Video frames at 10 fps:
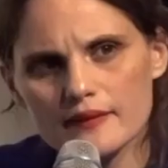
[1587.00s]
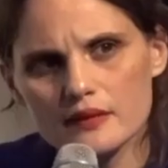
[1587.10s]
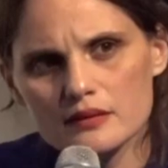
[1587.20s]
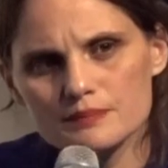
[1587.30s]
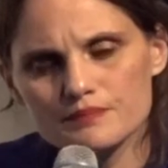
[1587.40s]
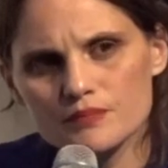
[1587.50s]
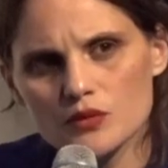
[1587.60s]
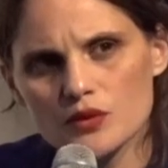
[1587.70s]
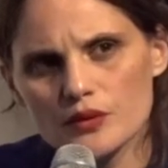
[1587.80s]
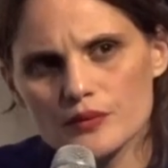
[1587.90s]

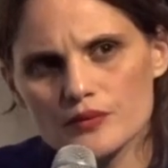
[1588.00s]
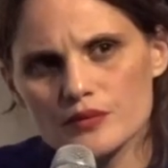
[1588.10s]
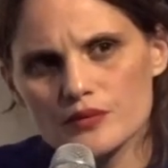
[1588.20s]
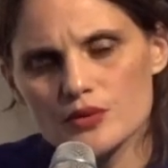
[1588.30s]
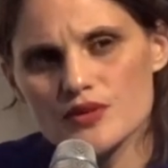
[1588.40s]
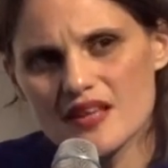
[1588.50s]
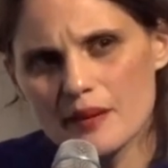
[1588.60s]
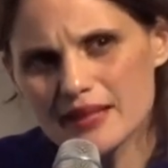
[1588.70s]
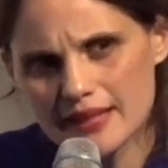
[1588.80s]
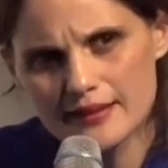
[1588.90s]
the
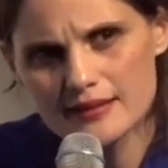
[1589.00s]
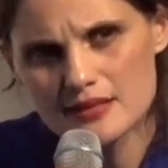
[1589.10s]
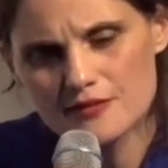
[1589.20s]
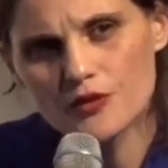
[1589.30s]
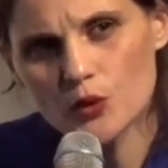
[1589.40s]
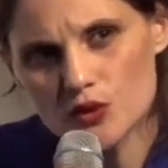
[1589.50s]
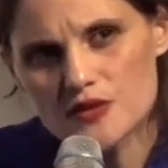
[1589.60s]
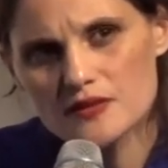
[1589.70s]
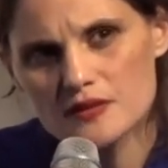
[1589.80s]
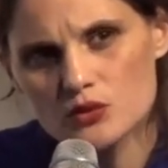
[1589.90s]
Sami kids
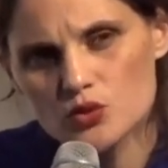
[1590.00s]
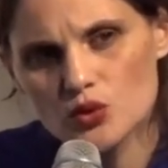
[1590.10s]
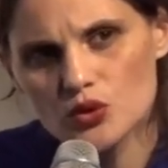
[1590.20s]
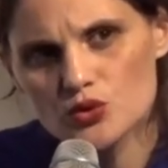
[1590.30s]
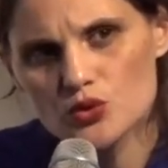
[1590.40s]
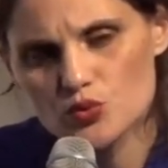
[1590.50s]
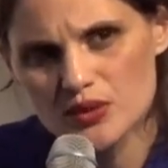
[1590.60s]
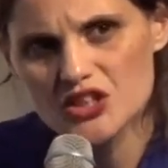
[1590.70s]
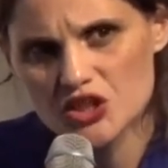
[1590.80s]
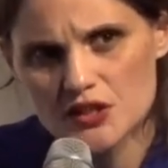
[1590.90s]
forced to go to
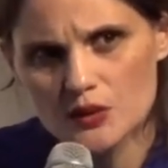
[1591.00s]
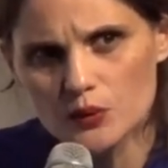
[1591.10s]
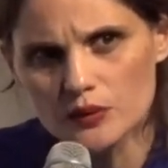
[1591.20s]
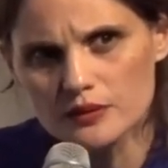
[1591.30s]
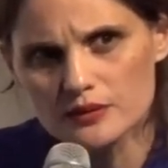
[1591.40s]
Swedish school?